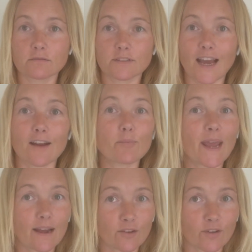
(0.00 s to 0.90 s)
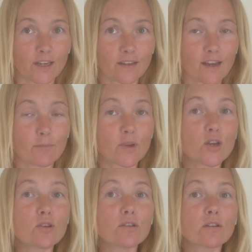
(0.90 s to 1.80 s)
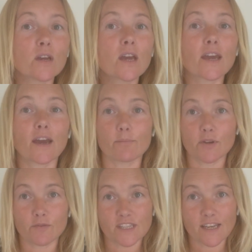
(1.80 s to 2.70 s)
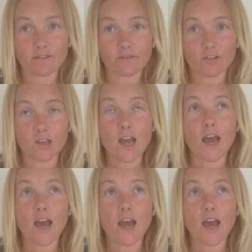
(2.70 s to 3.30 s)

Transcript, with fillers: can be angry, can be hurt, can be resentful,